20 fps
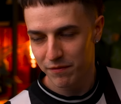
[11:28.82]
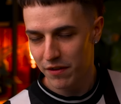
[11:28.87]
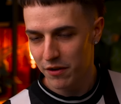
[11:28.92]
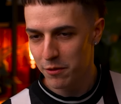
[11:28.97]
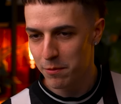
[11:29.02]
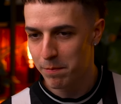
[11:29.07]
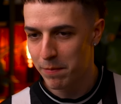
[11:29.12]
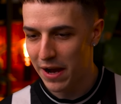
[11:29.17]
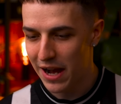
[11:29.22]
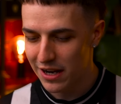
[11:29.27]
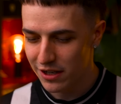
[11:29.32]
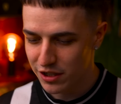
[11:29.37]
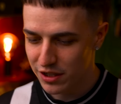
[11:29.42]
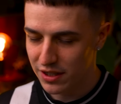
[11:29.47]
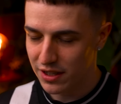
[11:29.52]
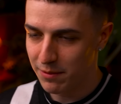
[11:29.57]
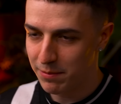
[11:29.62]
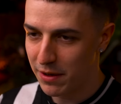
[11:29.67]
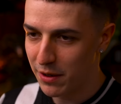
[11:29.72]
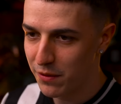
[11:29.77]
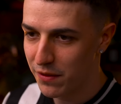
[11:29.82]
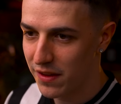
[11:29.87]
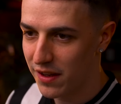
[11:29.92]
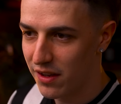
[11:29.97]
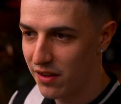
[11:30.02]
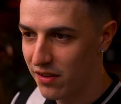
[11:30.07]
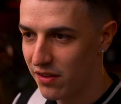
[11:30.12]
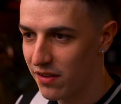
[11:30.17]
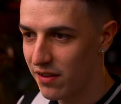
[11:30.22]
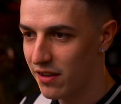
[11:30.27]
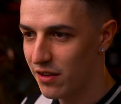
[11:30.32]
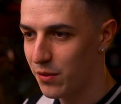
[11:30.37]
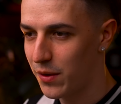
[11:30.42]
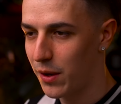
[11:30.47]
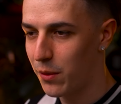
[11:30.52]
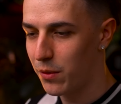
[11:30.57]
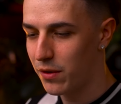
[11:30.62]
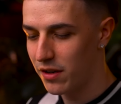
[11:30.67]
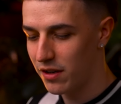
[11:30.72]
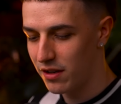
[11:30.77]
Very passionate about this. That's why I
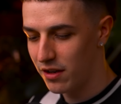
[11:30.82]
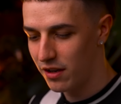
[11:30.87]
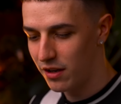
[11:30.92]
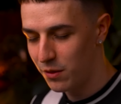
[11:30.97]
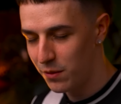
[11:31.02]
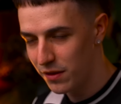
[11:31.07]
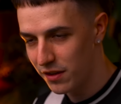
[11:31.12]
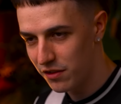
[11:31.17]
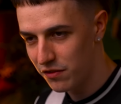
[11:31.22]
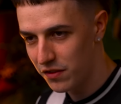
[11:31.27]
wanted to do this